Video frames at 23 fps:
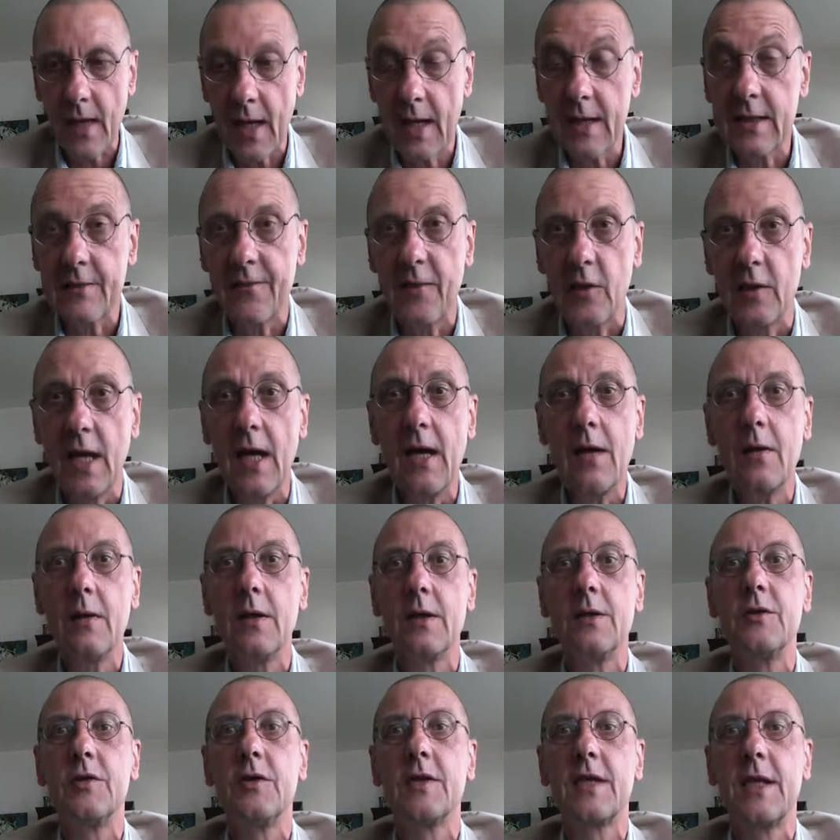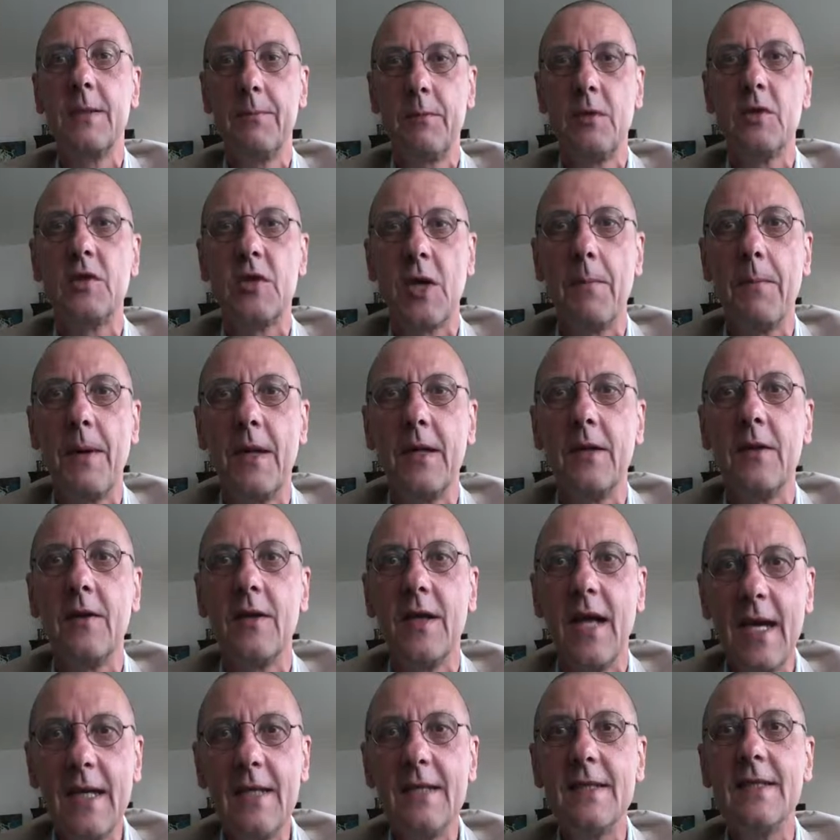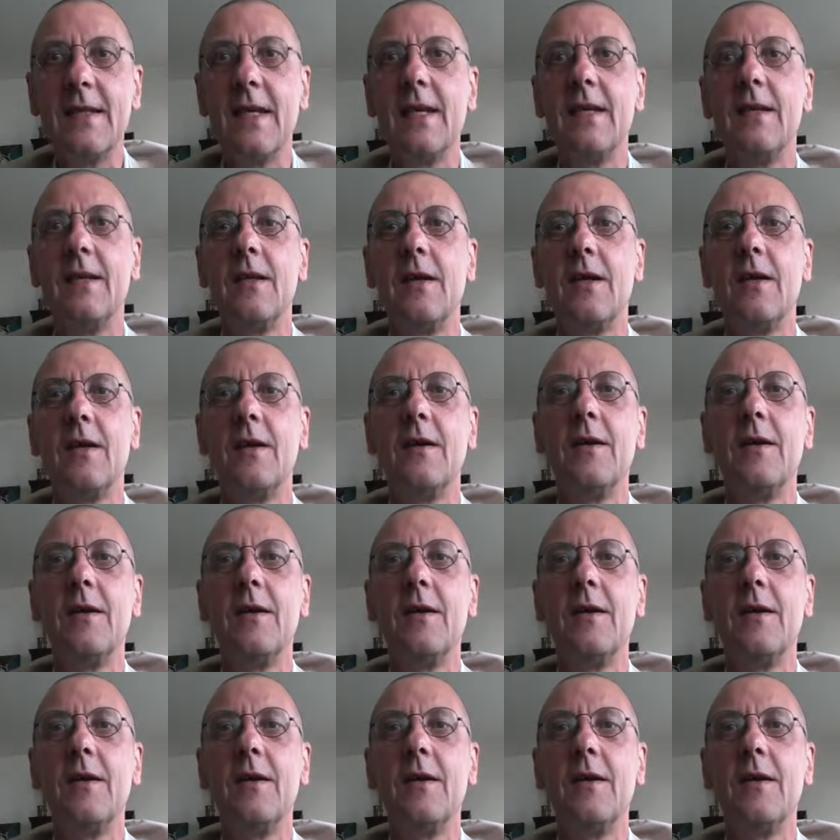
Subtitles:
As for now, just keep the champagne on ice and